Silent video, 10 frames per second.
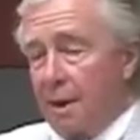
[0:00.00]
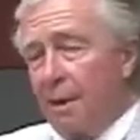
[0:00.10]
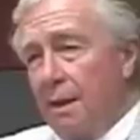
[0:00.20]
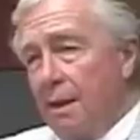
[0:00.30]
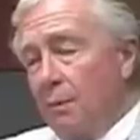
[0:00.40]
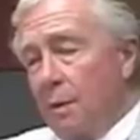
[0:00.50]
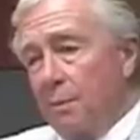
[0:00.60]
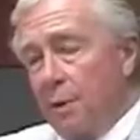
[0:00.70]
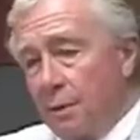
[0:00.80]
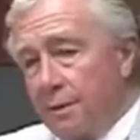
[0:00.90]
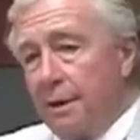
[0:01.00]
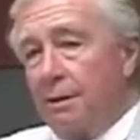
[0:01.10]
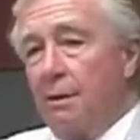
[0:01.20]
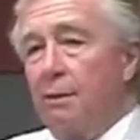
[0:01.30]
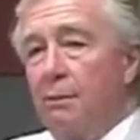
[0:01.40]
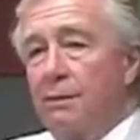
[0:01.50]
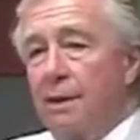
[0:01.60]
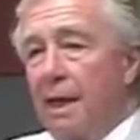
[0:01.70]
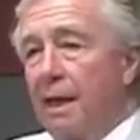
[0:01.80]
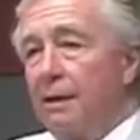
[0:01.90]
But what Percy taught
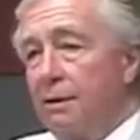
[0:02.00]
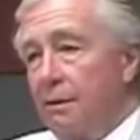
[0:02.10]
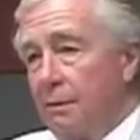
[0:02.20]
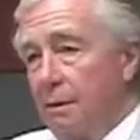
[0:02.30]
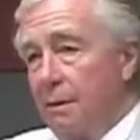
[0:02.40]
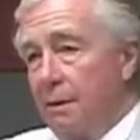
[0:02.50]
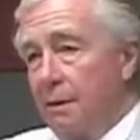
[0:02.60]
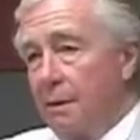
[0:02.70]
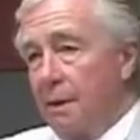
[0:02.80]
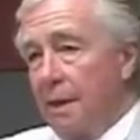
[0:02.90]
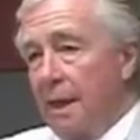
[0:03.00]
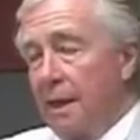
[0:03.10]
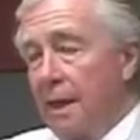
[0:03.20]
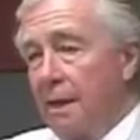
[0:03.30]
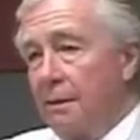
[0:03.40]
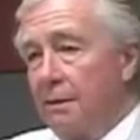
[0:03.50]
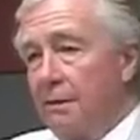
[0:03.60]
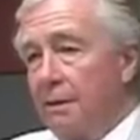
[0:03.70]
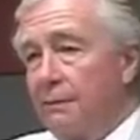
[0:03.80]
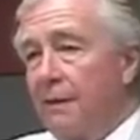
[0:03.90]
was an attitude, and that
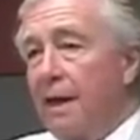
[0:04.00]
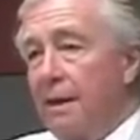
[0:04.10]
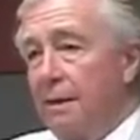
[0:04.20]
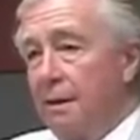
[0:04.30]
attitude is fight.